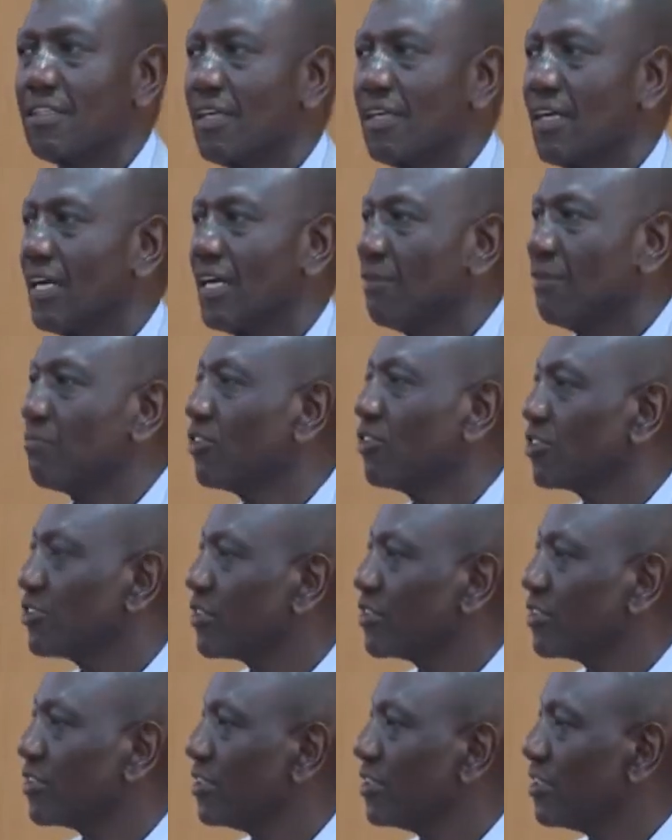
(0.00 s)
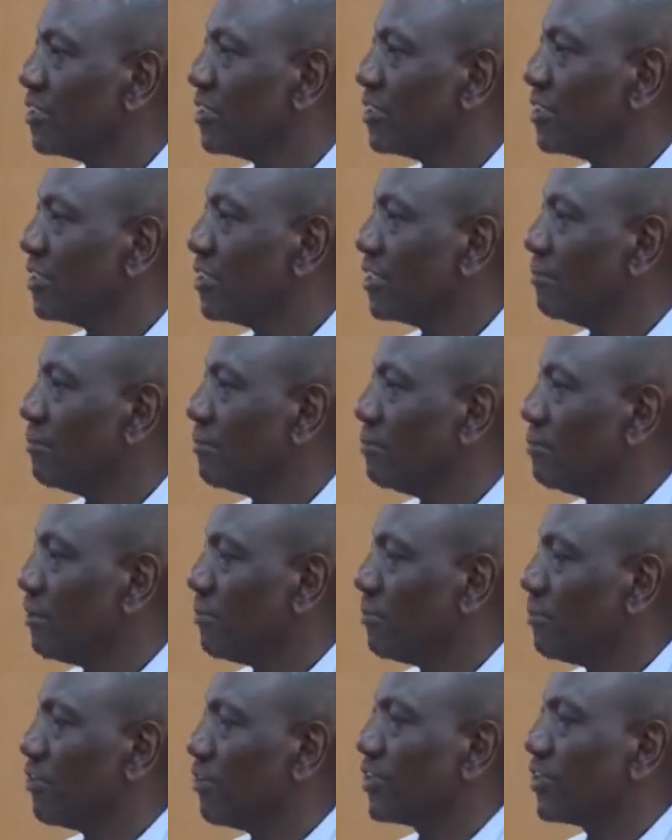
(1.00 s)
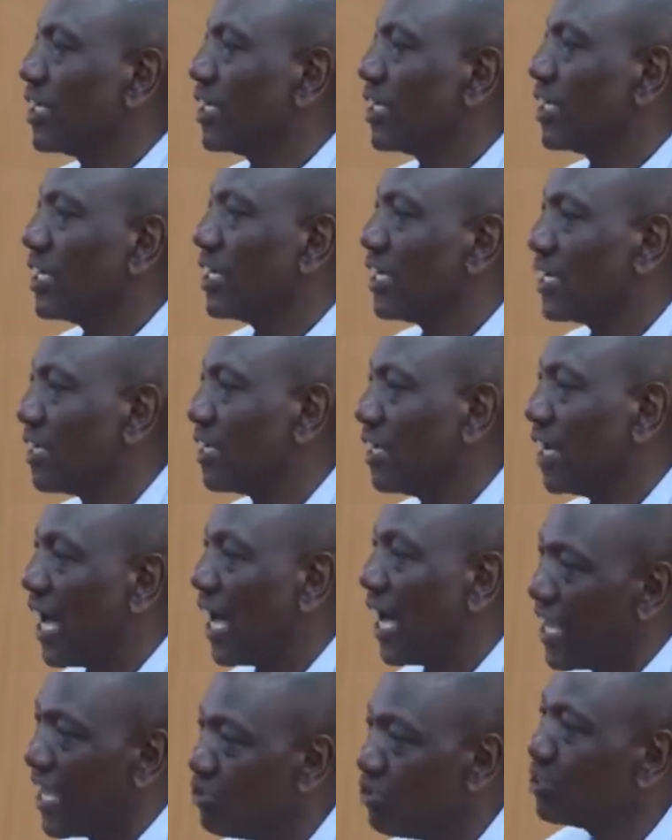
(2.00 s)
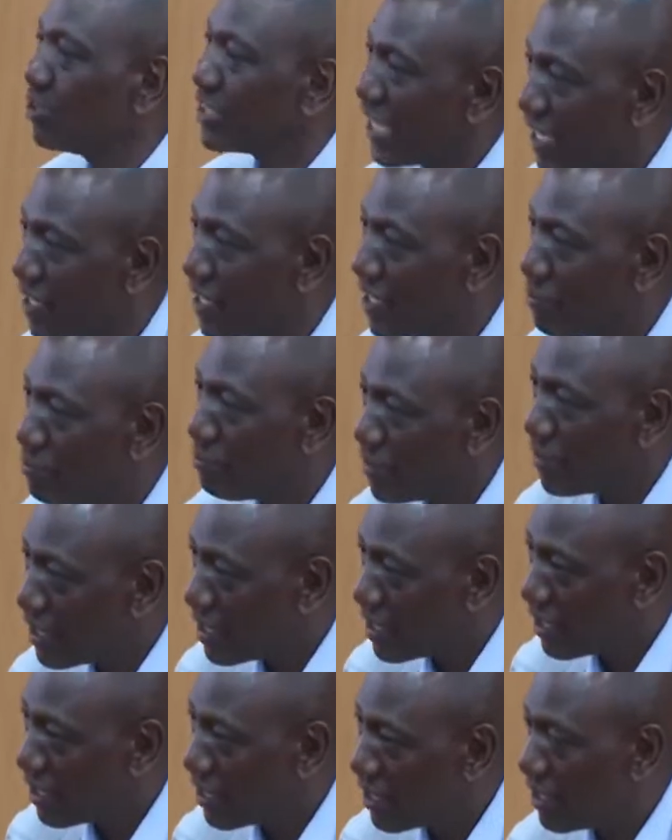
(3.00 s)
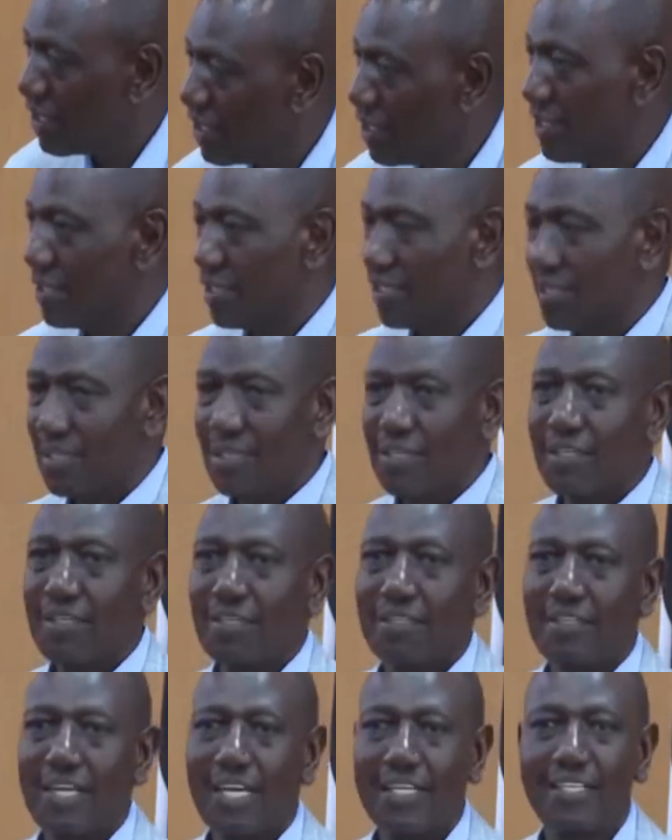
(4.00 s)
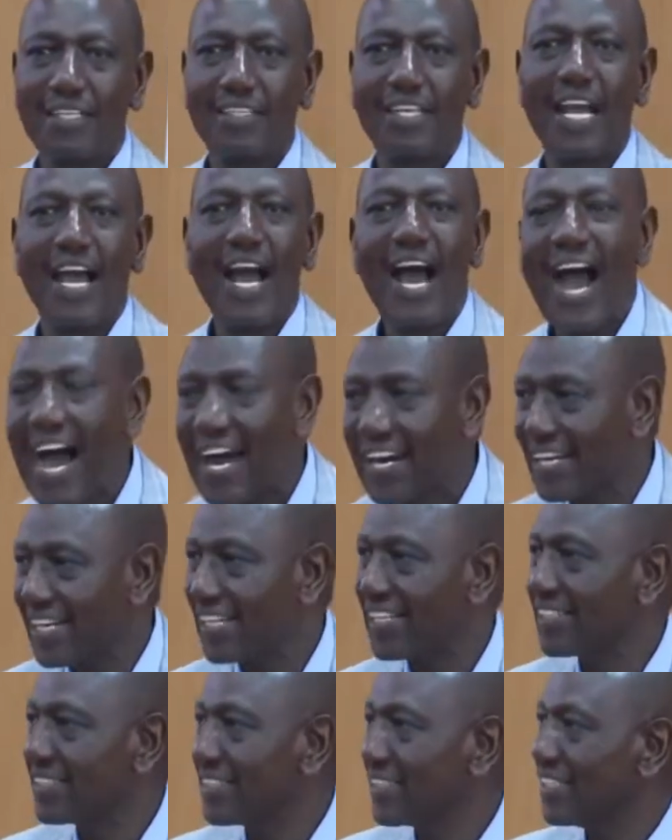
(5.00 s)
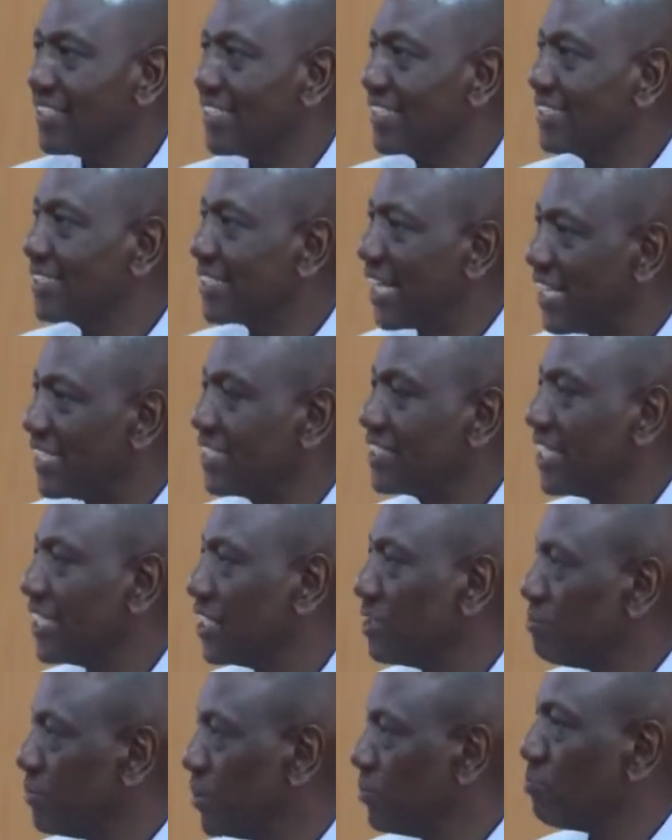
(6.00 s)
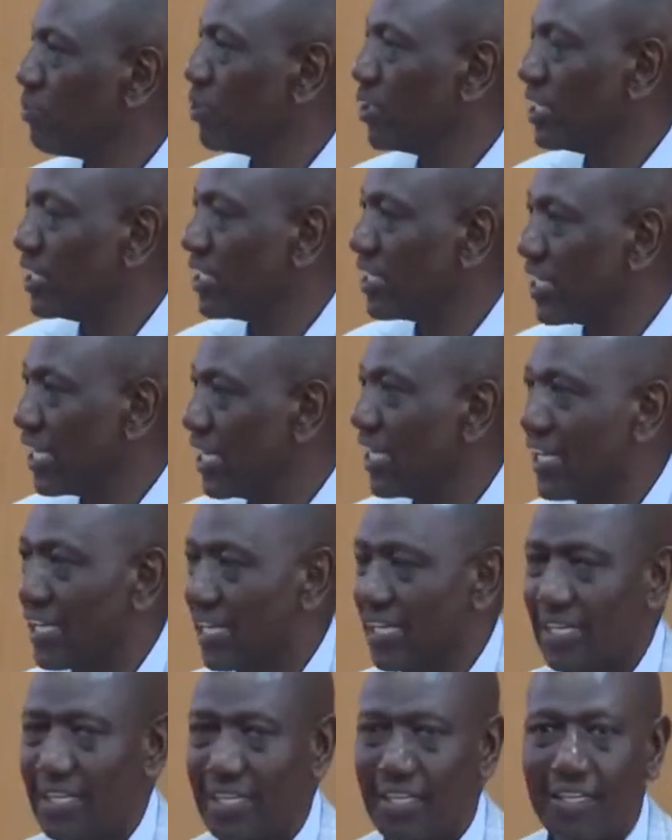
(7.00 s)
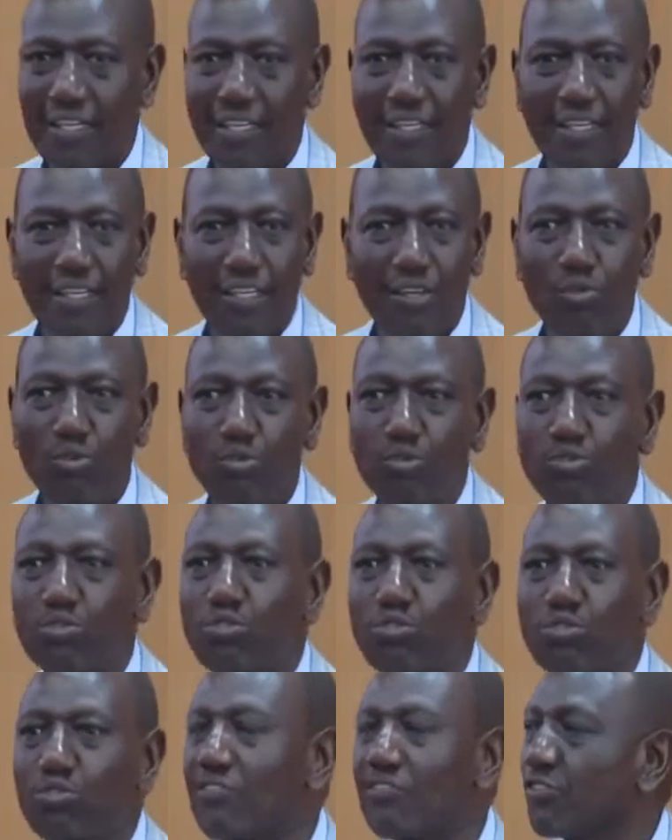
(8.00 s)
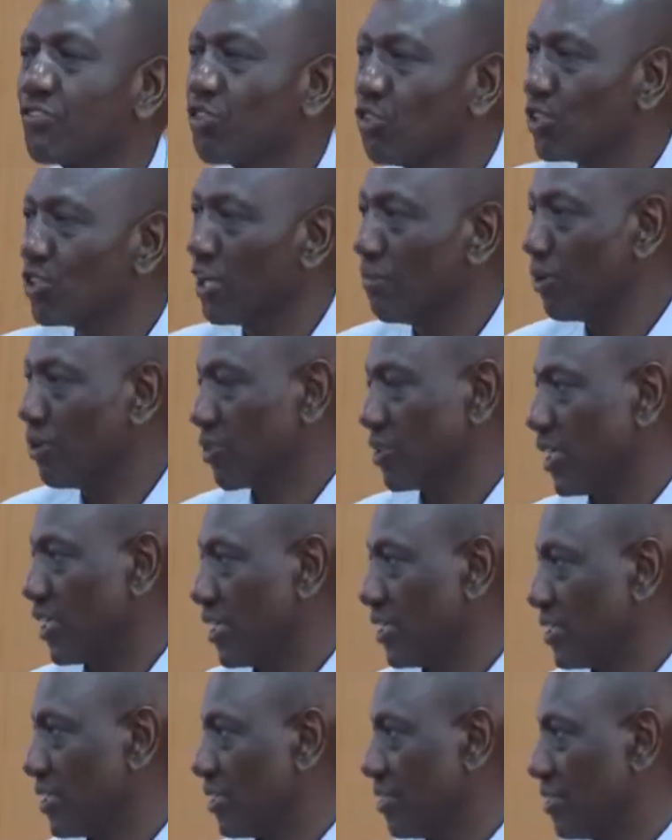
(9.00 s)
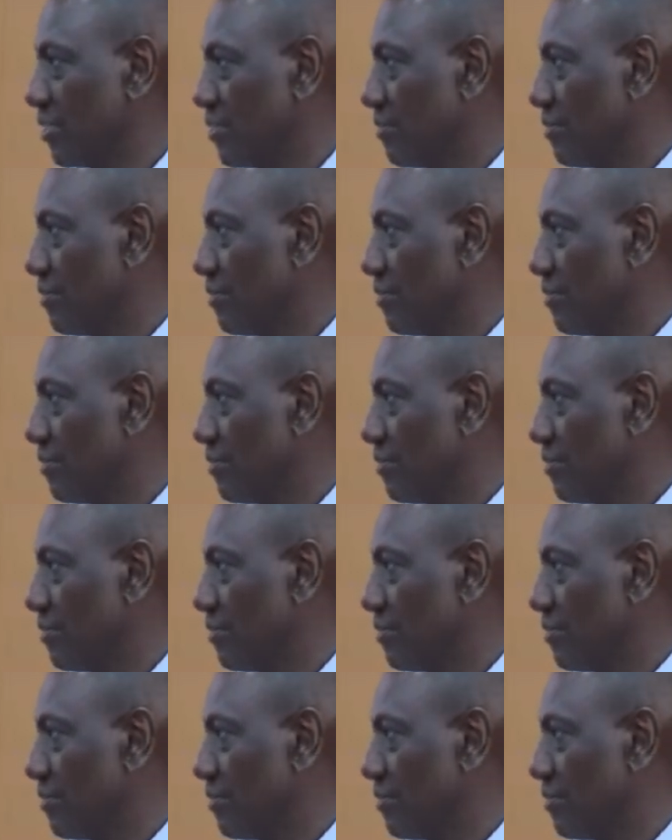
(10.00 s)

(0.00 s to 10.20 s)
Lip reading: I am not a member of KRA. Are you telling me that there aren't intelligent people in KRA who should have thought about that?